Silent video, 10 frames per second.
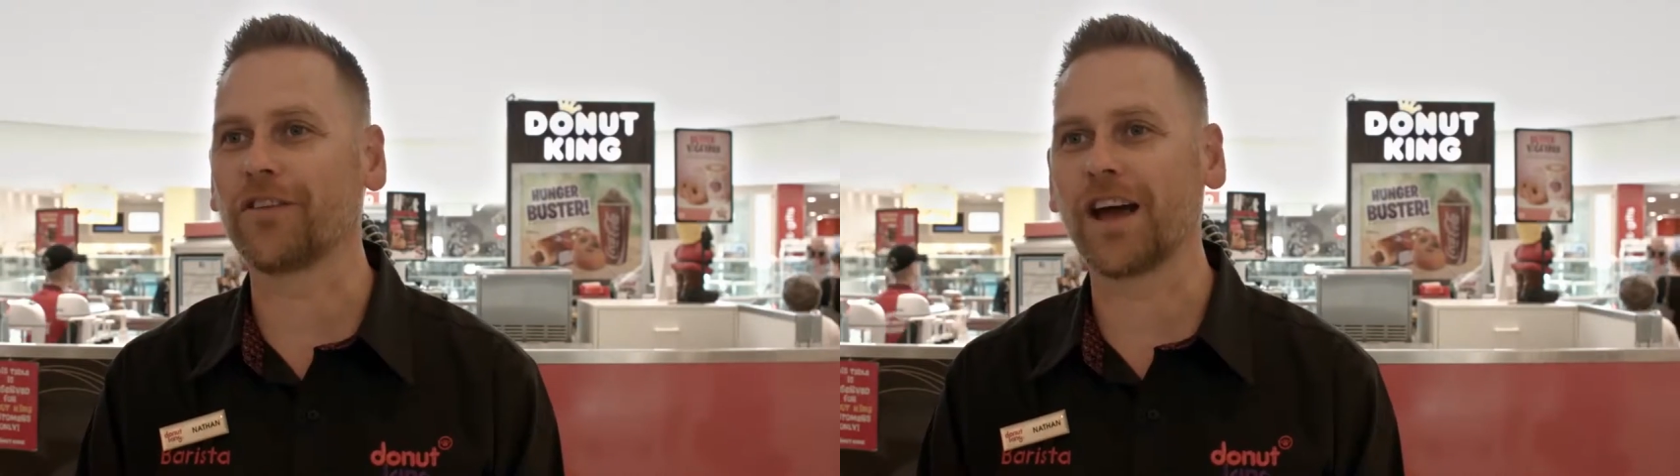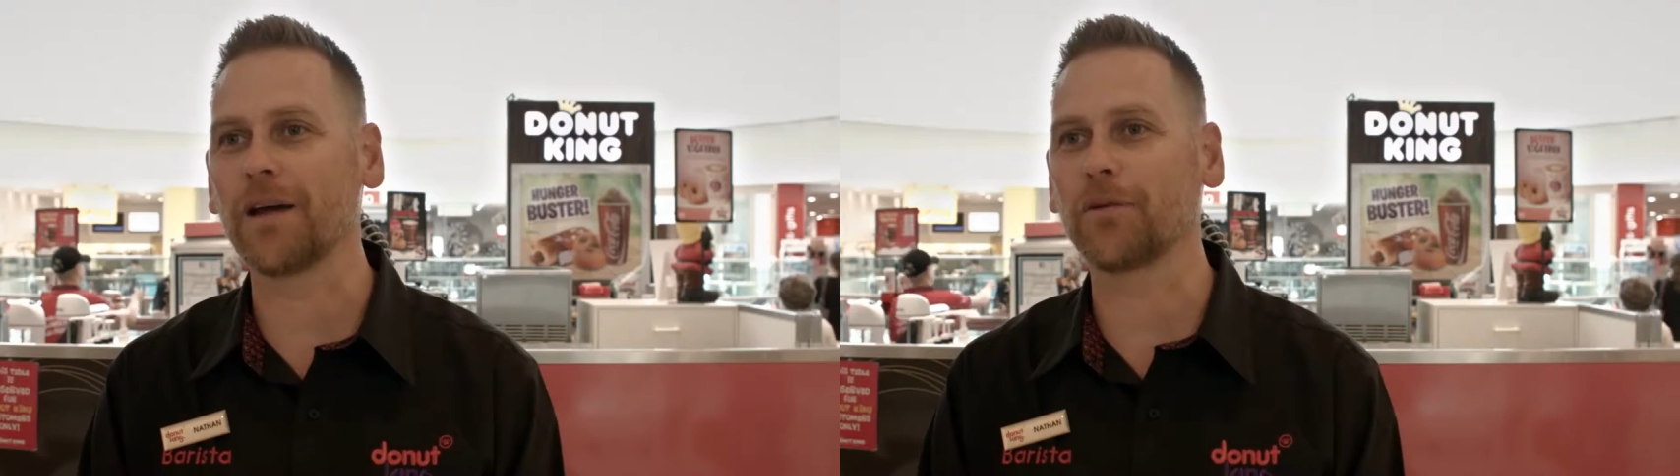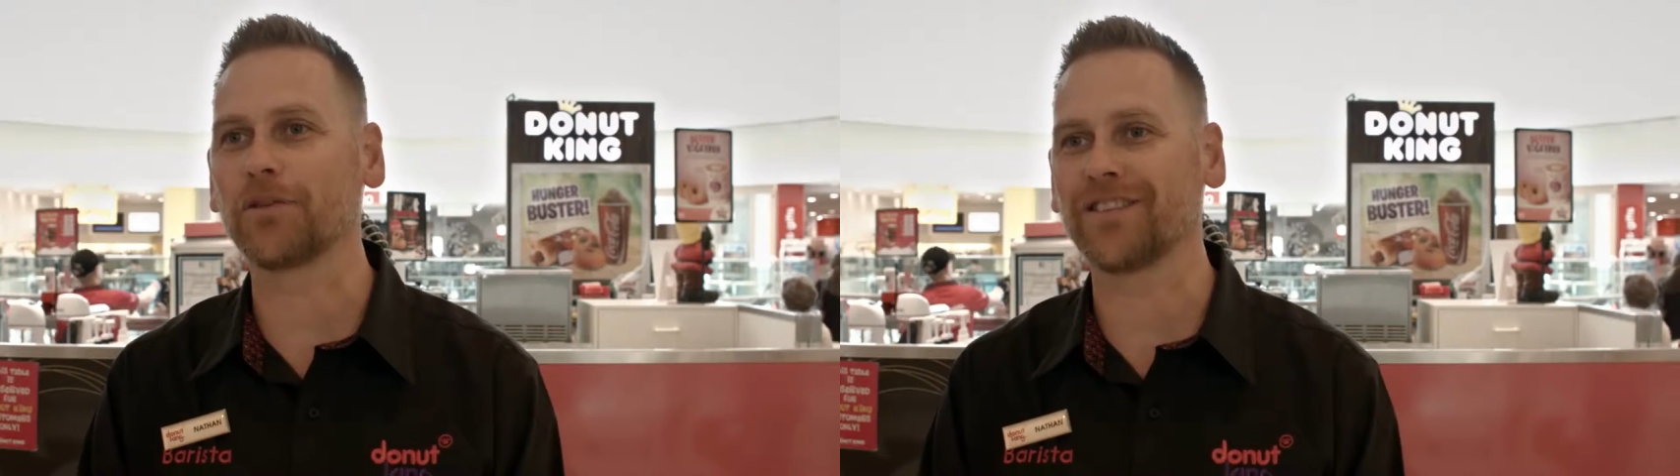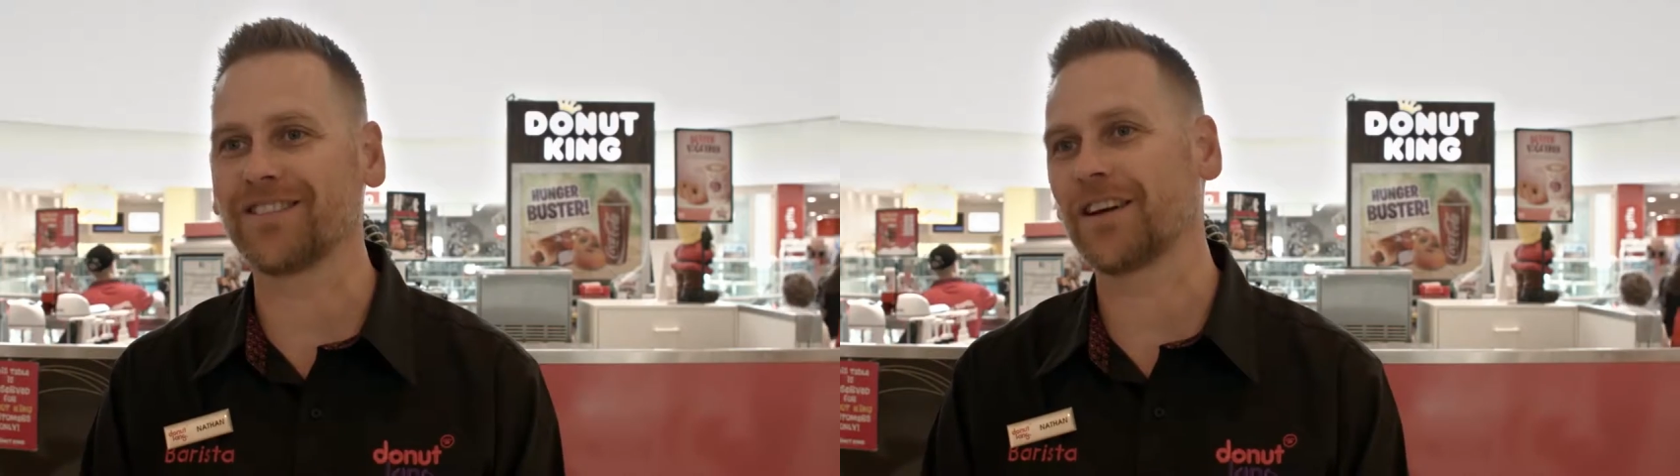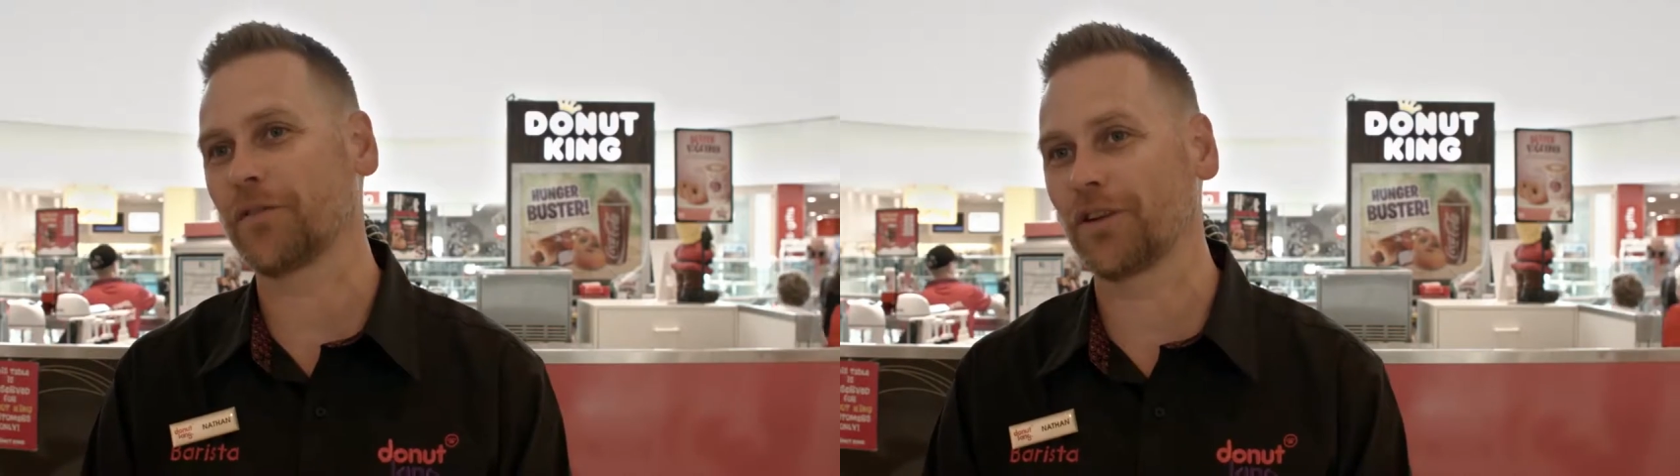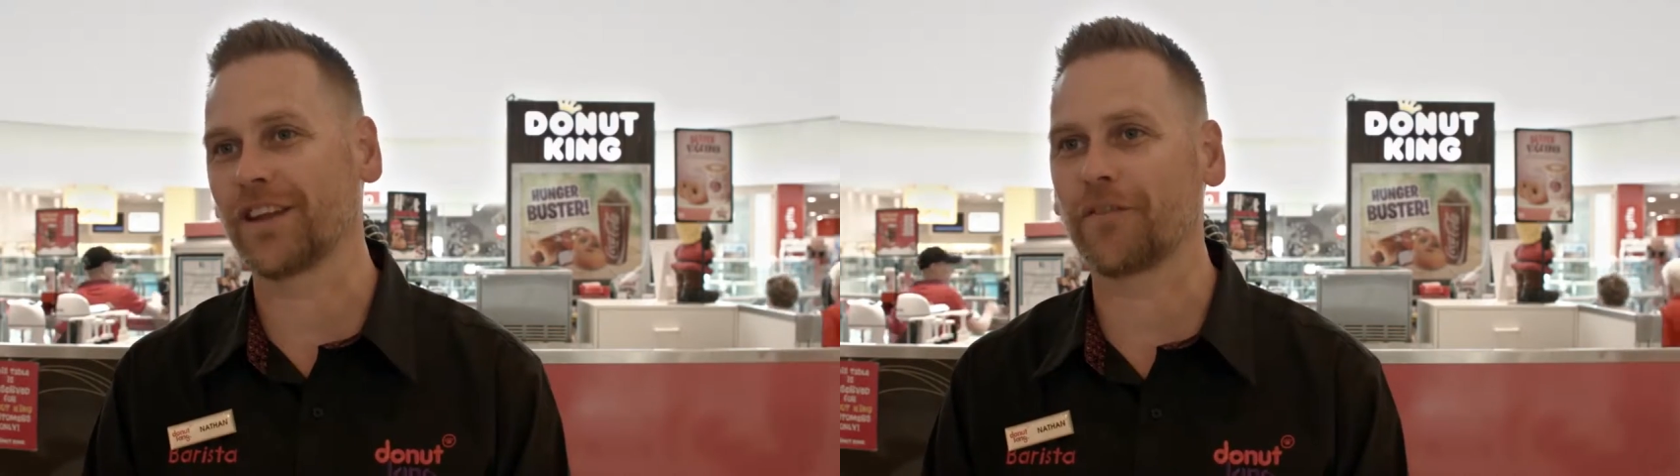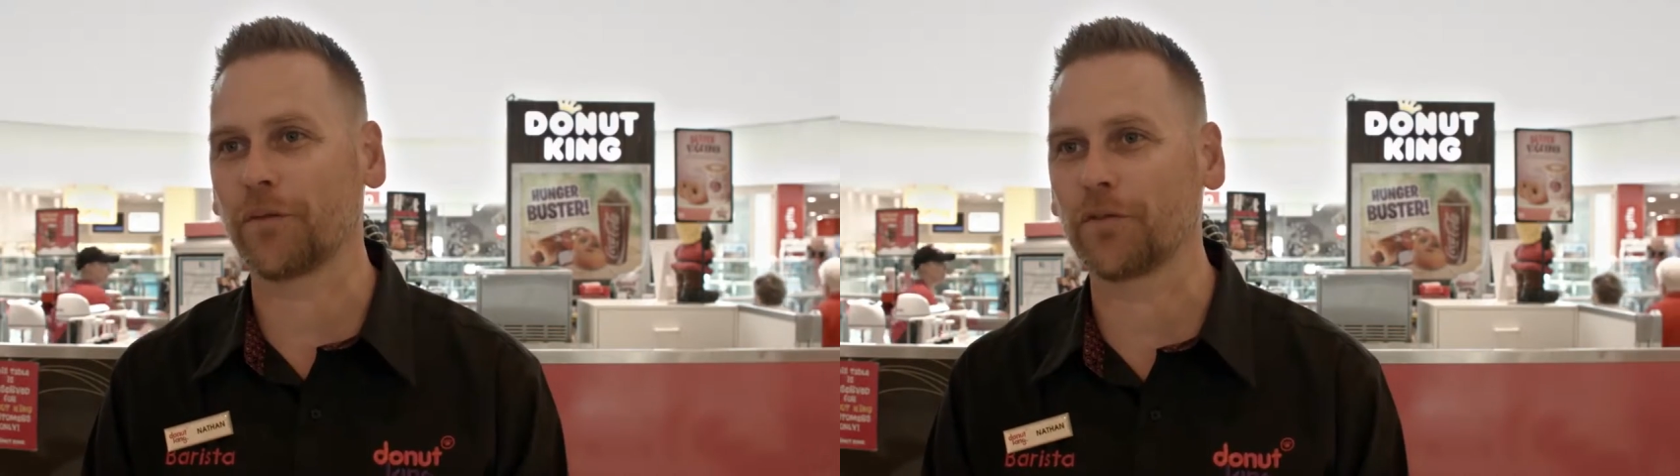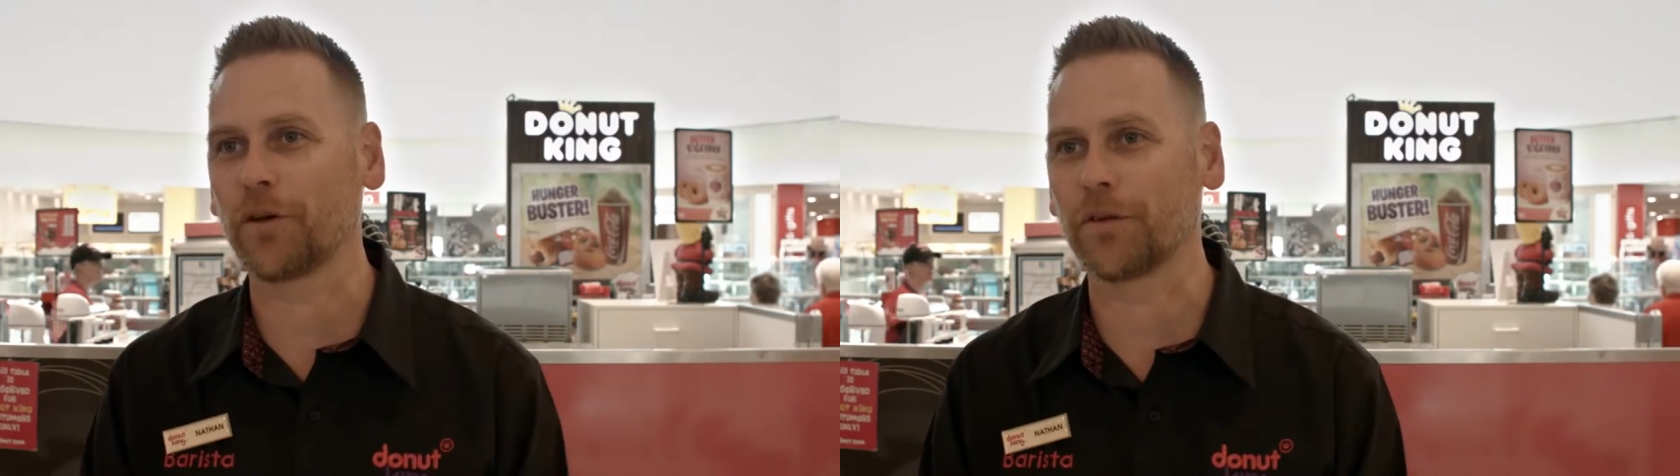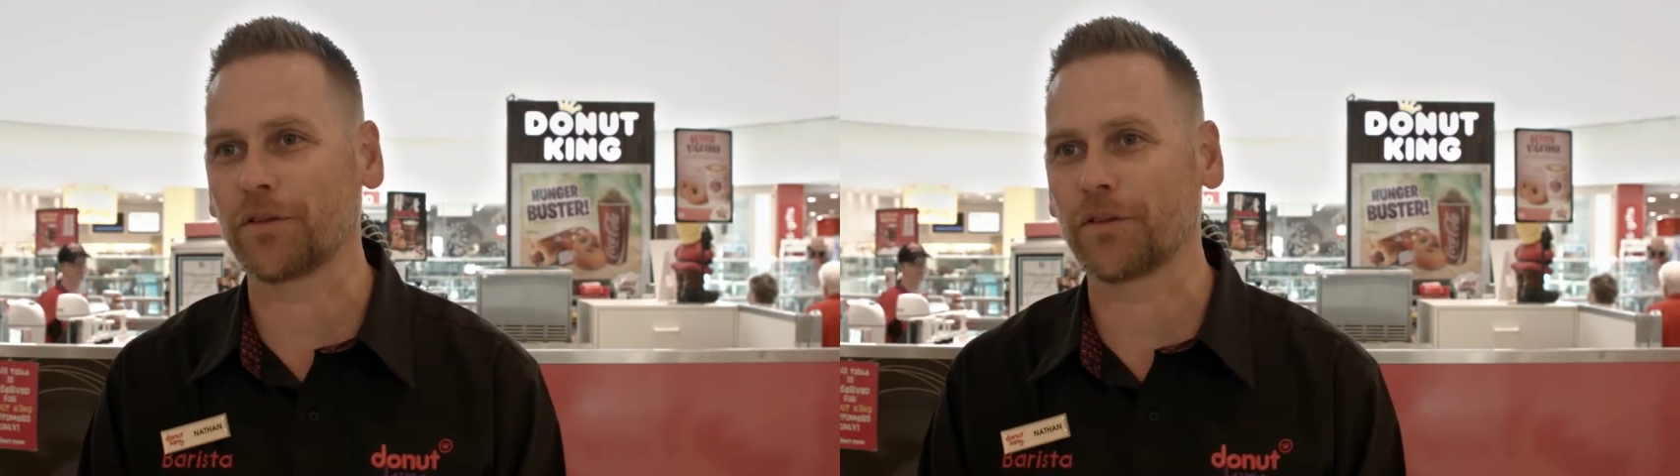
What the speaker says: tables and stuff like that from time to